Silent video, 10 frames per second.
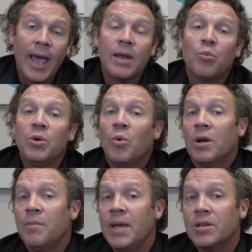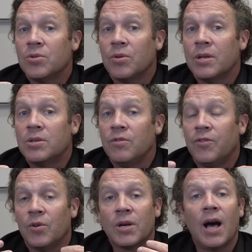And we want to make sure that you
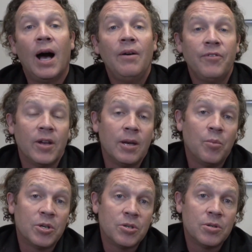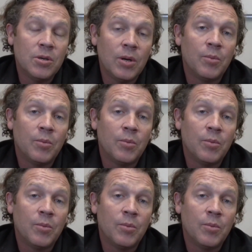feel confident in what you're doing.